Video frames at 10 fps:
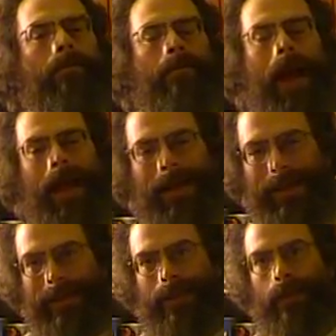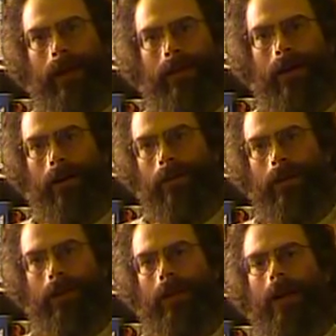bank in Spice
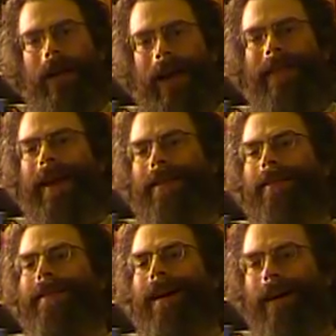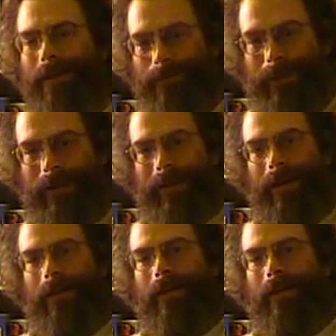Harvest, and that's tough to do.